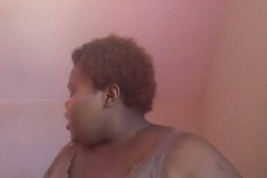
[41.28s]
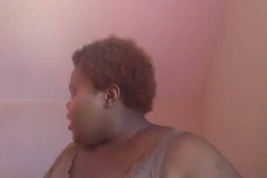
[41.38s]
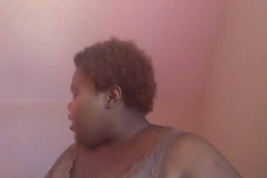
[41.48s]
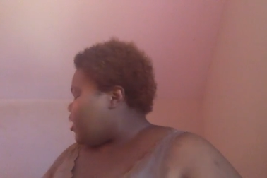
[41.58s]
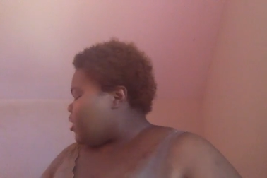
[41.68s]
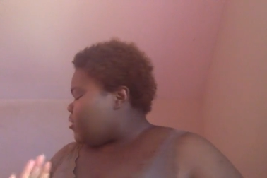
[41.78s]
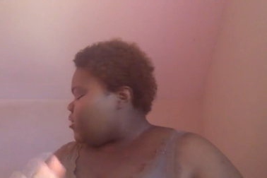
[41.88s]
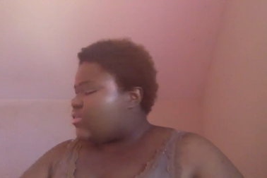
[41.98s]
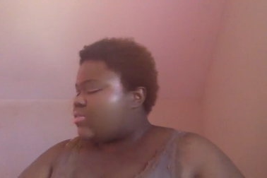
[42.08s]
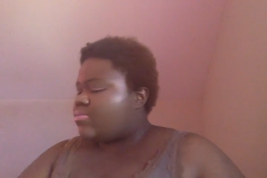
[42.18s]

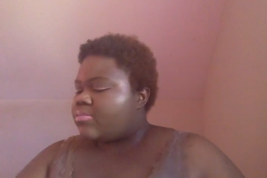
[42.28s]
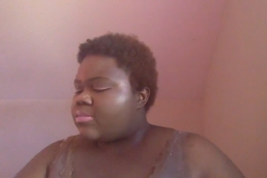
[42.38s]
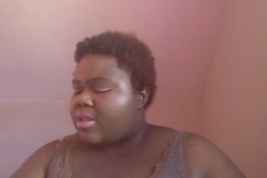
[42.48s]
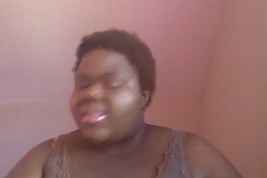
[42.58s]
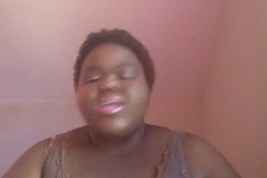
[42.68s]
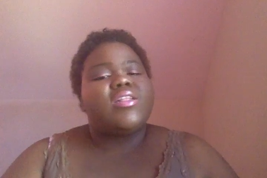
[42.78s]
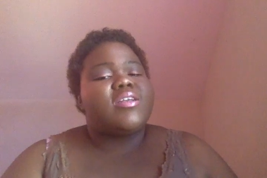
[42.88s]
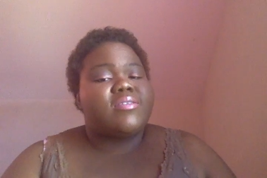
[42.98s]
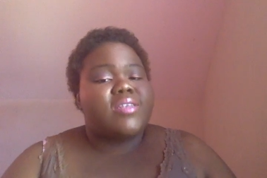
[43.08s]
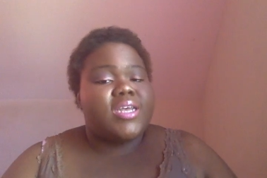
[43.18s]
and I think
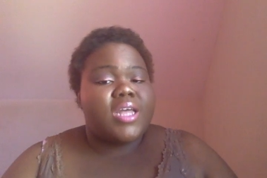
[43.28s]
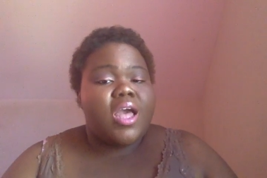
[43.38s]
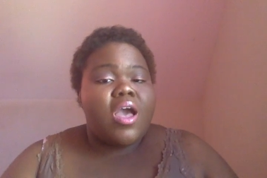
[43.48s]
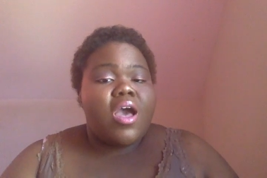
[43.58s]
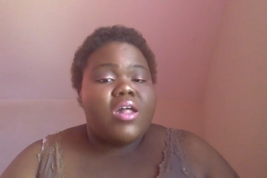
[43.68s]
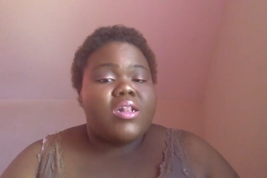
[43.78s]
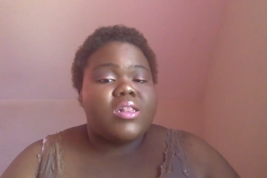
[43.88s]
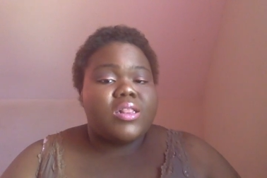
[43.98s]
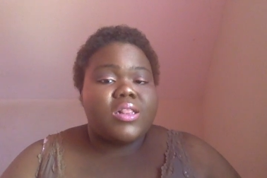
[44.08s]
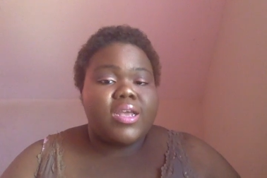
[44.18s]
that's it.
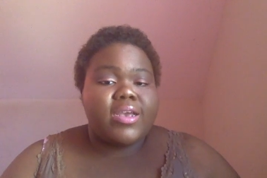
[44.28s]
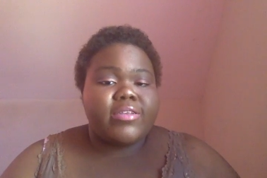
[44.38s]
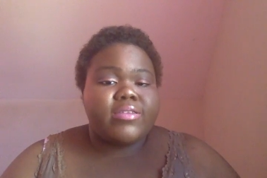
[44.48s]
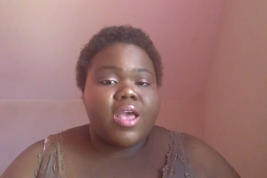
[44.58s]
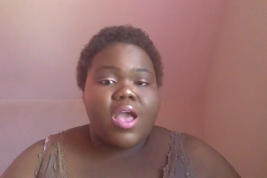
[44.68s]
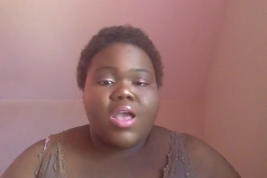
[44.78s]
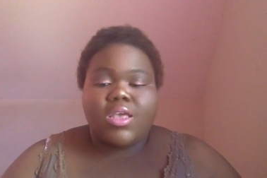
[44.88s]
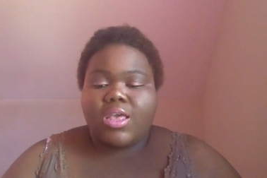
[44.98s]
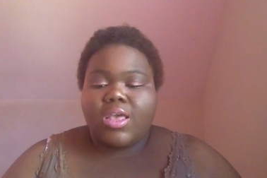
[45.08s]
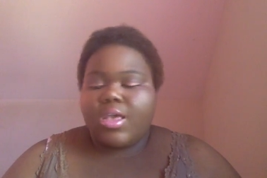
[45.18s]
Let's
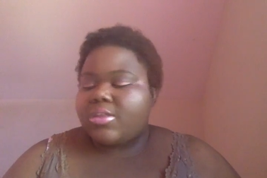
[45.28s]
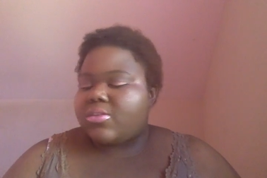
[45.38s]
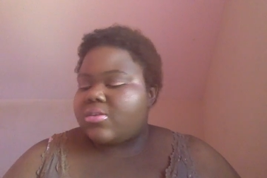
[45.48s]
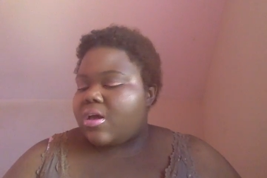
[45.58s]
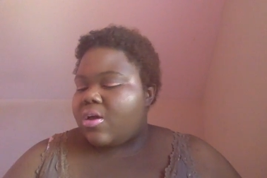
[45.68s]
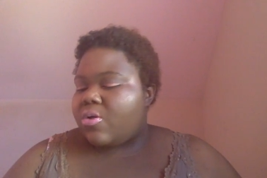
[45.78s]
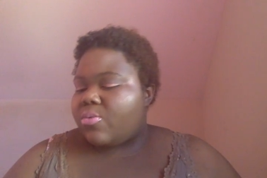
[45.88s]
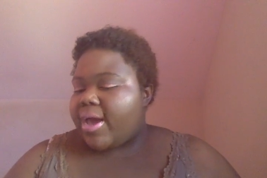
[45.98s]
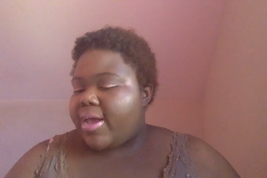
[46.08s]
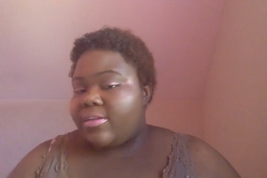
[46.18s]
get
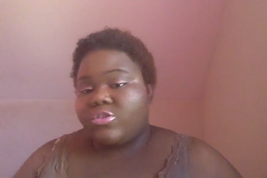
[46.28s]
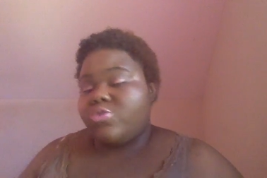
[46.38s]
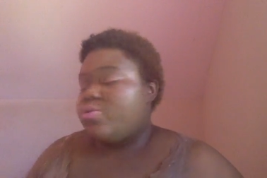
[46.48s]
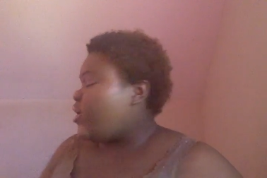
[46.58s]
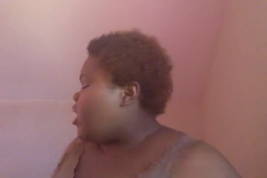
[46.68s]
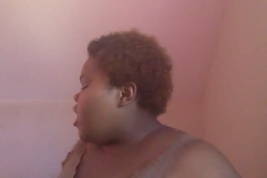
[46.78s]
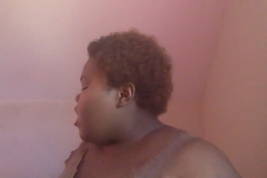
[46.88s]
right into it